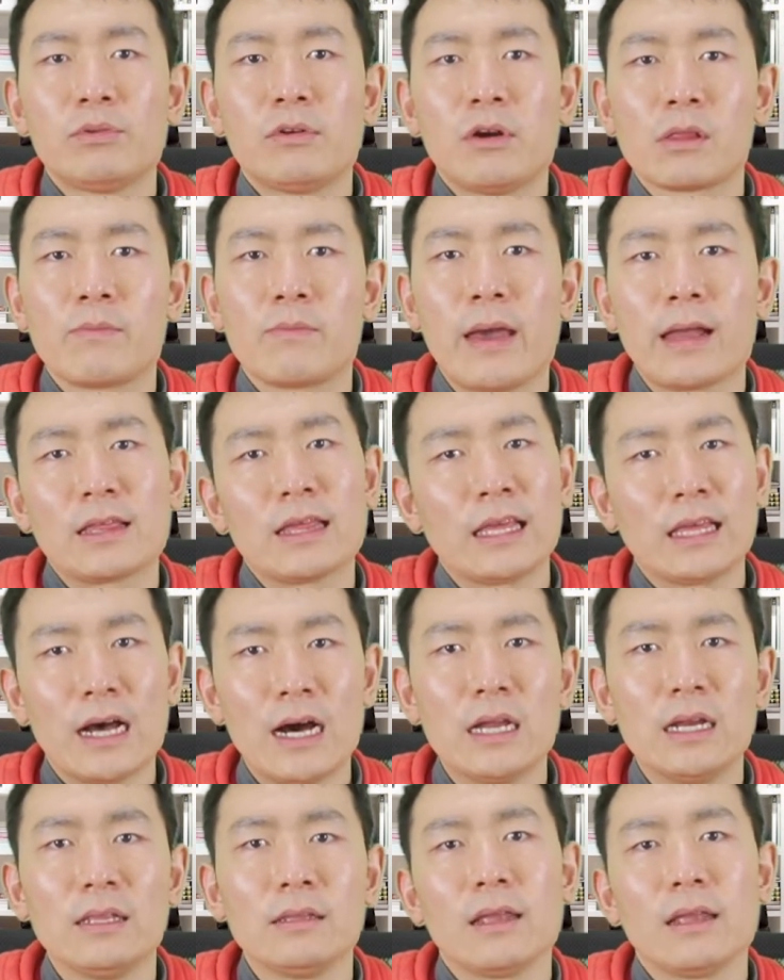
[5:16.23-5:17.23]
prospect in
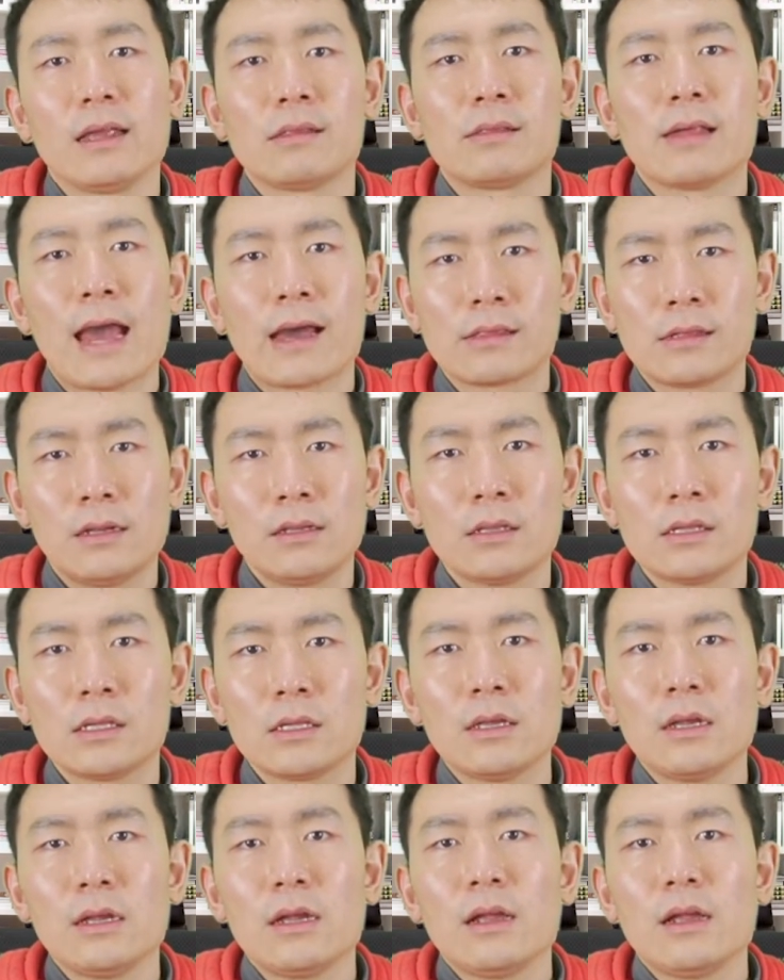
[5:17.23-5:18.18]
Ireland is excellent,